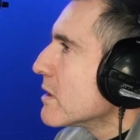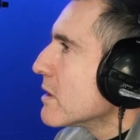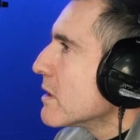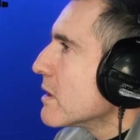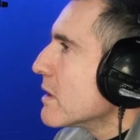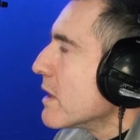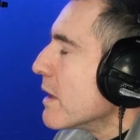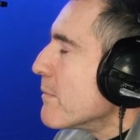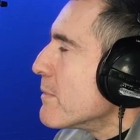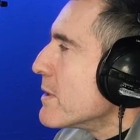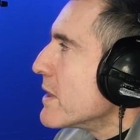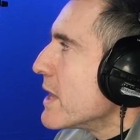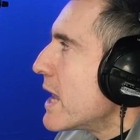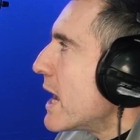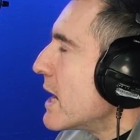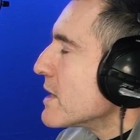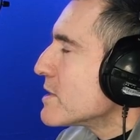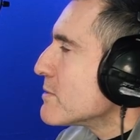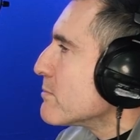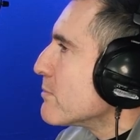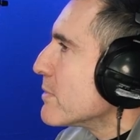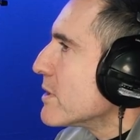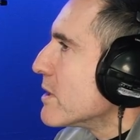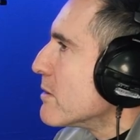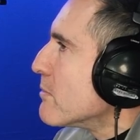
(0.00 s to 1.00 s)
I mean, there
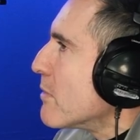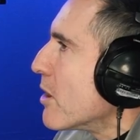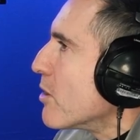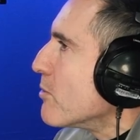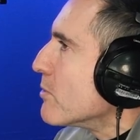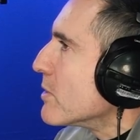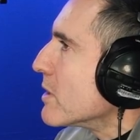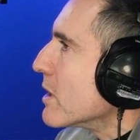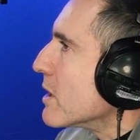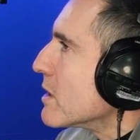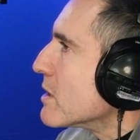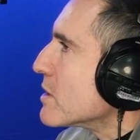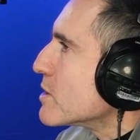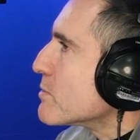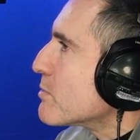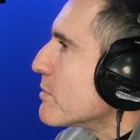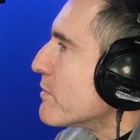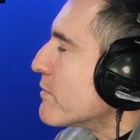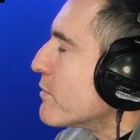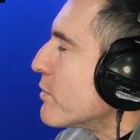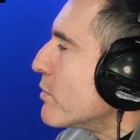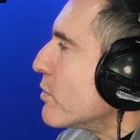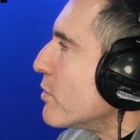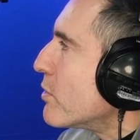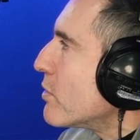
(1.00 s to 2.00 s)
hasn't been a moment like this
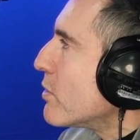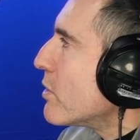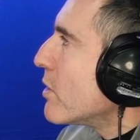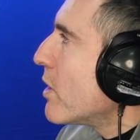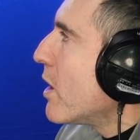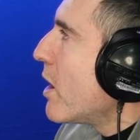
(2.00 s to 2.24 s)
before.